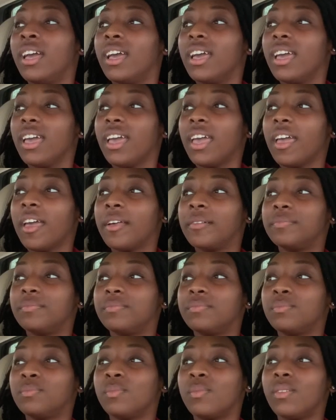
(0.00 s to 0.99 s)

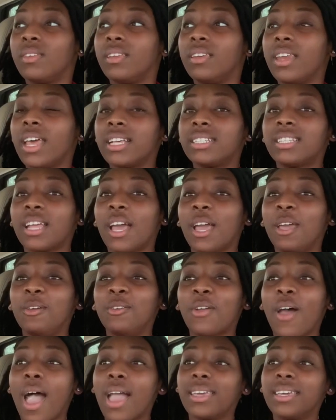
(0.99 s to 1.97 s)
And next thing you
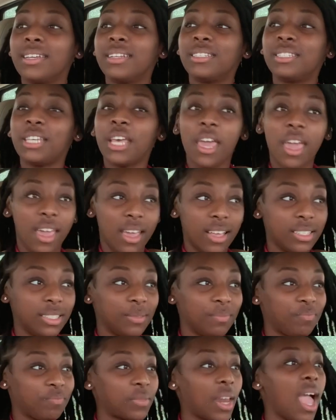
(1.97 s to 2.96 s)
know, I get a text.
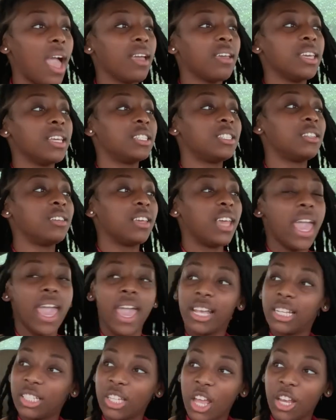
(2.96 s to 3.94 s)
I can get to the
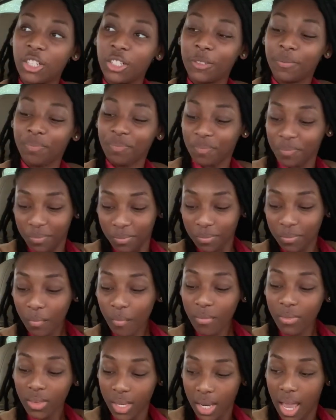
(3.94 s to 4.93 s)
gas station.
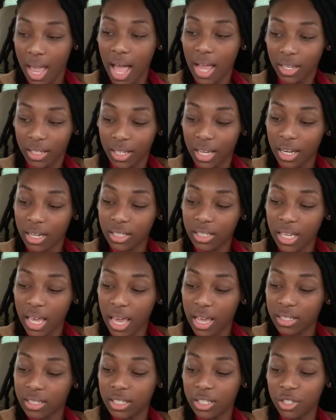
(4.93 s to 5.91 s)
I look at the
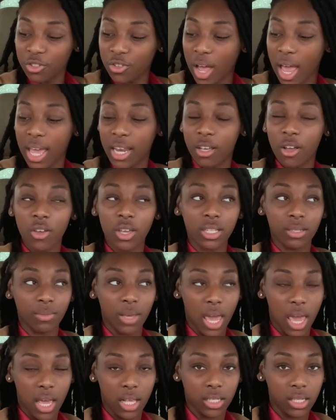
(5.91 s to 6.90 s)
text, because you know I had to go get some
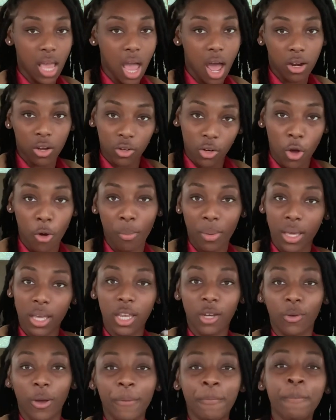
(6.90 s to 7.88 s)
gas. Y'all don't know, but
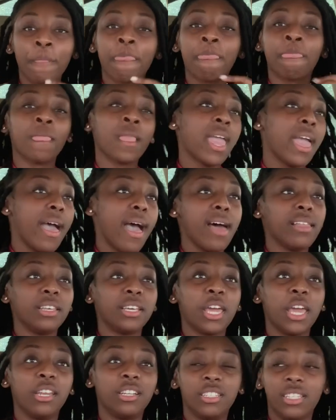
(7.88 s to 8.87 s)
anyway, I look
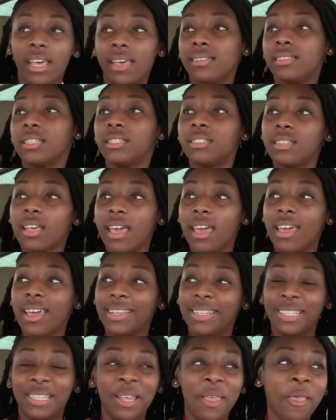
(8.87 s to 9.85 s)
at the text. It
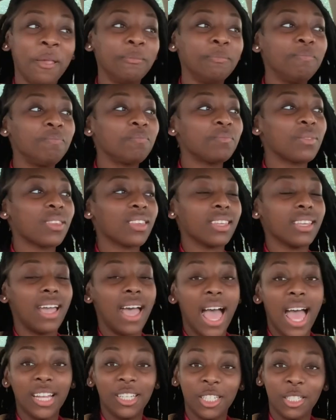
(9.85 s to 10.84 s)
says,
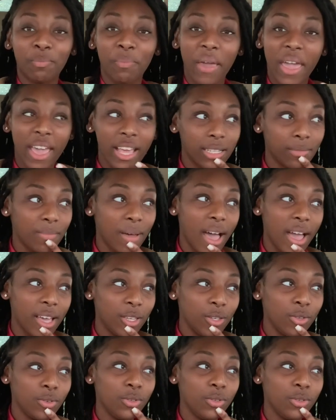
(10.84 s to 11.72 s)
"I just passed by you.